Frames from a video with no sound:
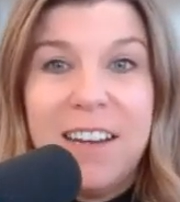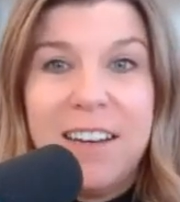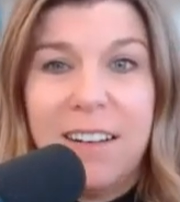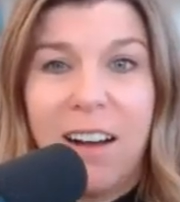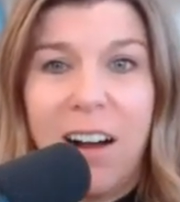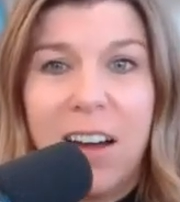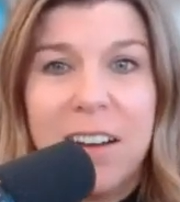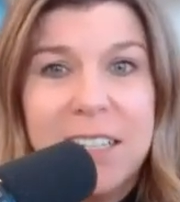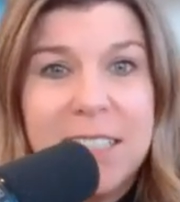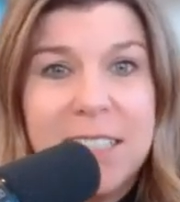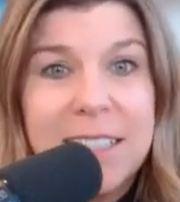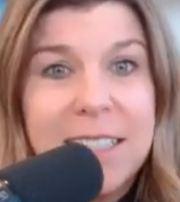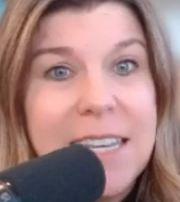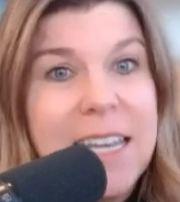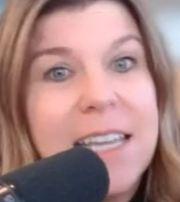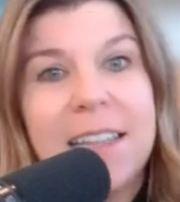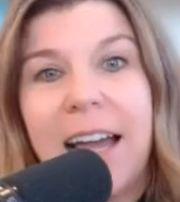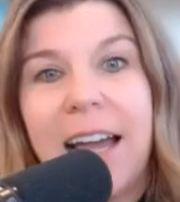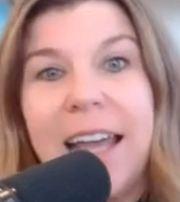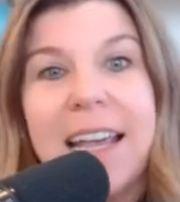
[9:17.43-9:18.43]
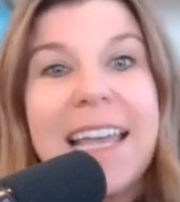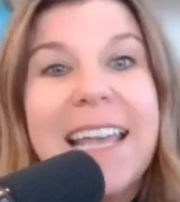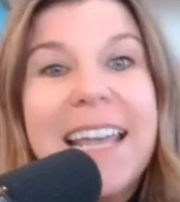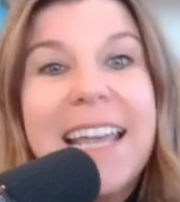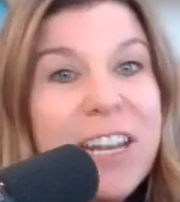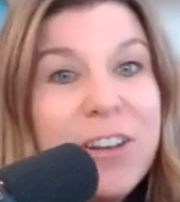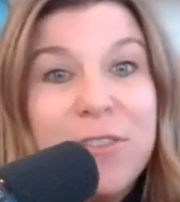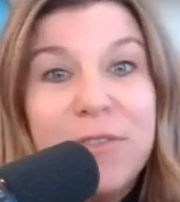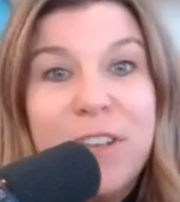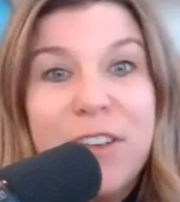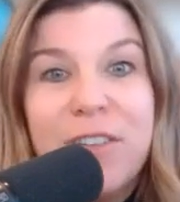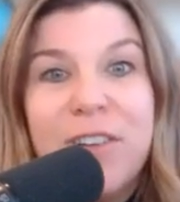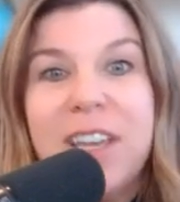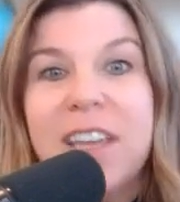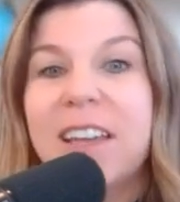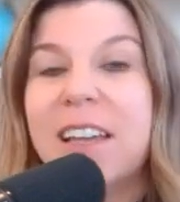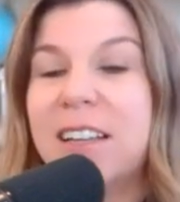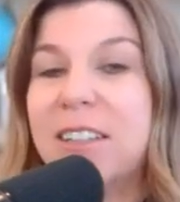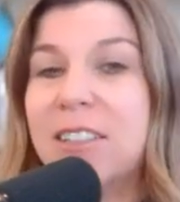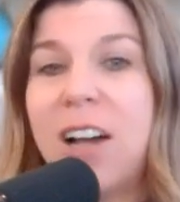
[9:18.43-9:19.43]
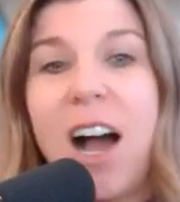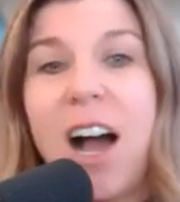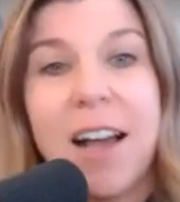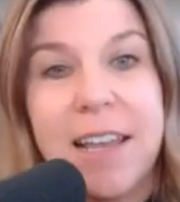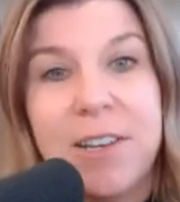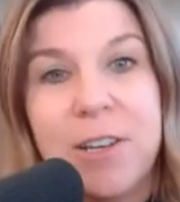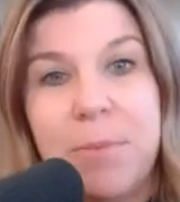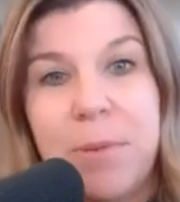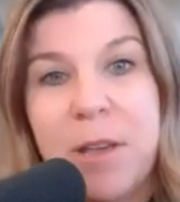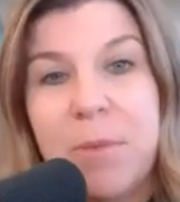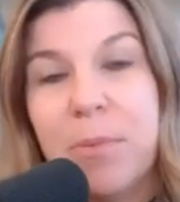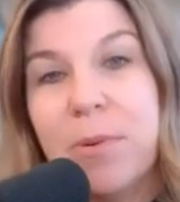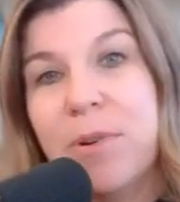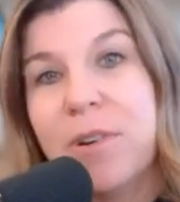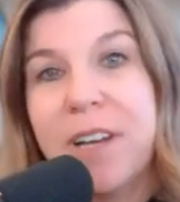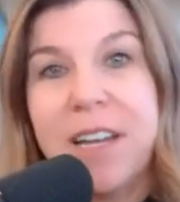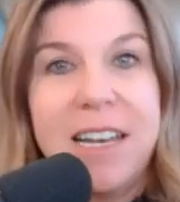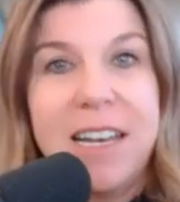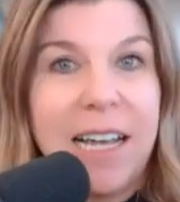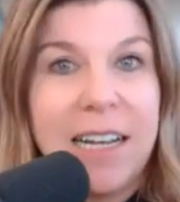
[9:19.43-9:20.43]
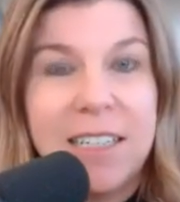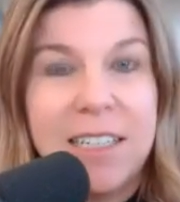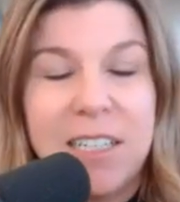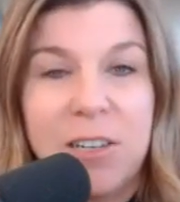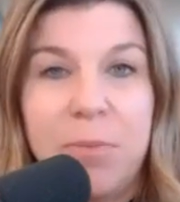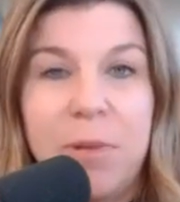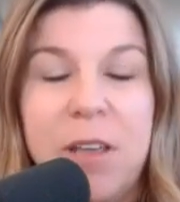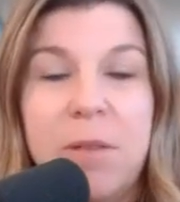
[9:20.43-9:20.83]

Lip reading: And honestly, like interviewing and talking to people, connecting